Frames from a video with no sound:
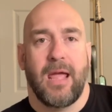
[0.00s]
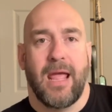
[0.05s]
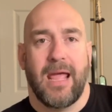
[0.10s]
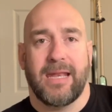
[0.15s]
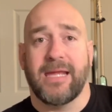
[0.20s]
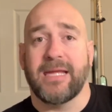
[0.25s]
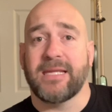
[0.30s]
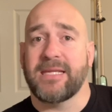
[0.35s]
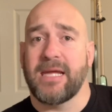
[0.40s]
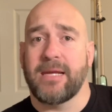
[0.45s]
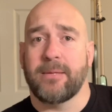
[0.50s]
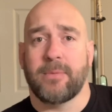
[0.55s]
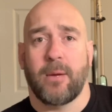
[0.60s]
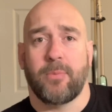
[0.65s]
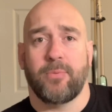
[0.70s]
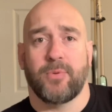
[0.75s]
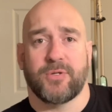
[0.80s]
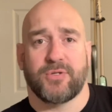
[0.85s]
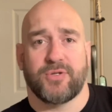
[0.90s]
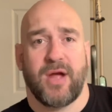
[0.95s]
And he teamed
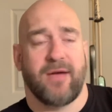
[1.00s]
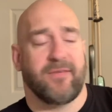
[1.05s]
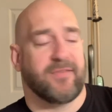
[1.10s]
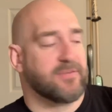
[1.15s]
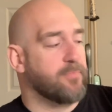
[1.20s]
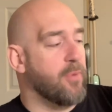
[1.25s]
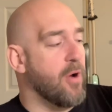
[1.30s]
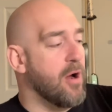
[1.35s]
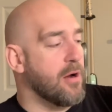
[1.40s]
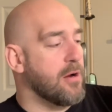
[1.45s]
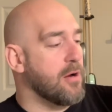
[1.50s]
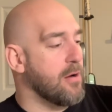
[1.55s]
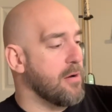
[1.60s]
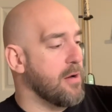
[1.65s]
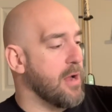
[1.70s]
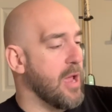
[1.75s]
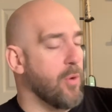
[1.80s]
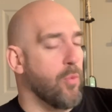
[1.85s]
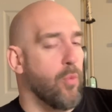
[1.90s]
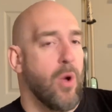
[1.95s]
up with Travis
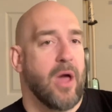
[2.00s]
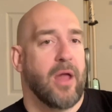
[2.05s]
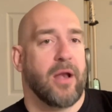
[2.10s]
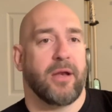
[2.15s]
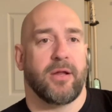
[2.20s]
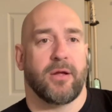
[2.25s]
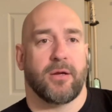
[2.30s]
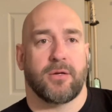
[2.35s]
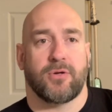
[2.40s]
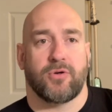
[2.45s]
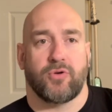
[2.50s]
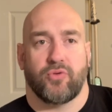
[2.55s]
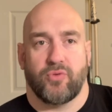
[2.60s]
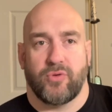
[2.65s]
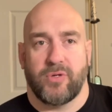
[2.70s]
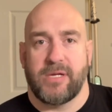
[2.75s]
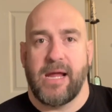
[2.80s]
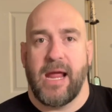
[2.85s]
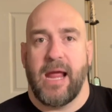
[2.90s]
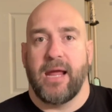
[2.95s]
Barker and wanted to
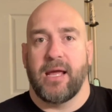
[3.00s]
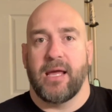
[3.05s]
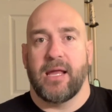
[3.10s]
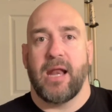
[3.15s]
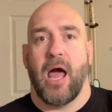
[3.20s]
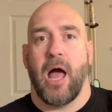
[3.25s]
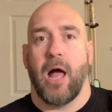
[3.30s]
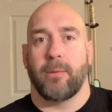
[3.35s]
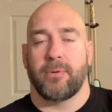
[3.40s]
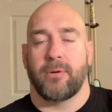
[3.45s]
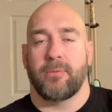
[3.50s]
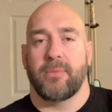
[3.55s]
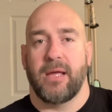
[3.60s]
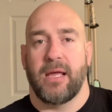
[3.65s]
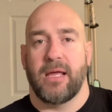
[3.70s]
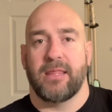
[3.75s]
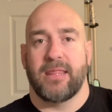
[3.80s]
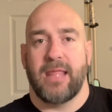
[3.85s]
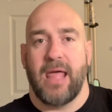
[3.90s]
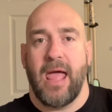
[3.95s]
create an album
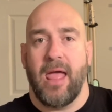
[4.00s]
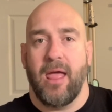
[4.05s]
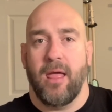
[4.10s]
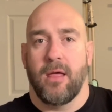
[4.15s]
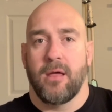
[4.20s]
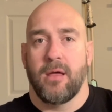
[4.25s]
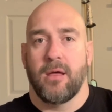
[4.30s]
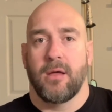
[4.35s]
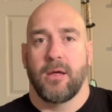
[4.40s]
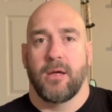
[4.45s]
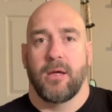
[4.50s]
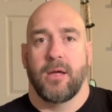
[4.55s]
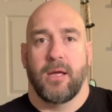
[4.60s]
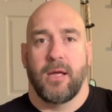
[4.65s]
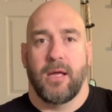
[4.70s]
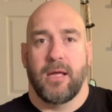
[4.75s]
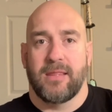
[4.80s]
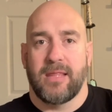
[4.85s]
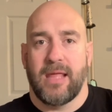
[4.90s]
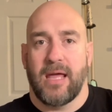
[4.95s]
in that
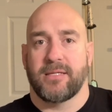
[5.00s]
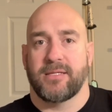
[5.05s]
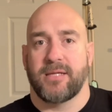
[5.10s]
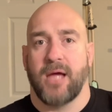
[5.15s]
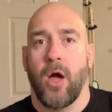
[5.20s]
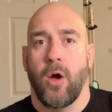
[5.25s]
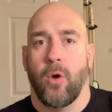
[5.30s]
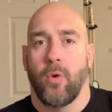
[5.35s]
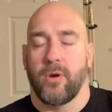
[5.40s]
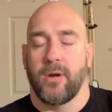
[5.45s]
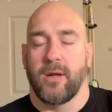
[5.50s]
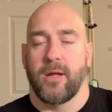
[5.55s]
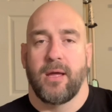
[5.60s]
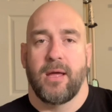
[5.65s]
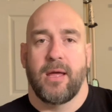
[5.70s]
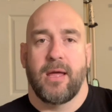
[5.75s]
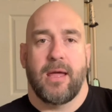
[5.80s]
in that tone.